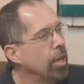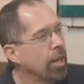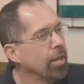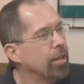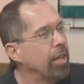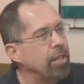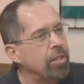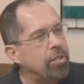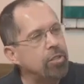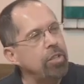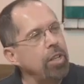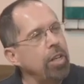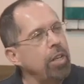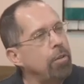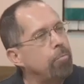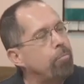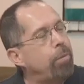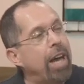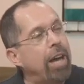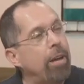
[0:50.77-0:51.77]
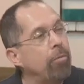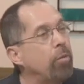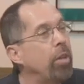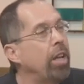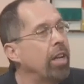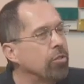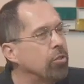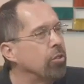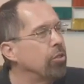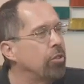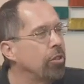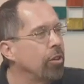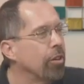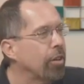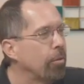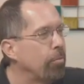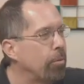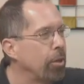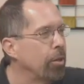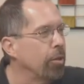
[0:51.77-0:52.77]
they seed bad things into your
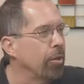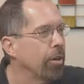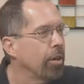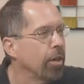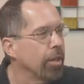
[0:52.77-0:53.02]
computer.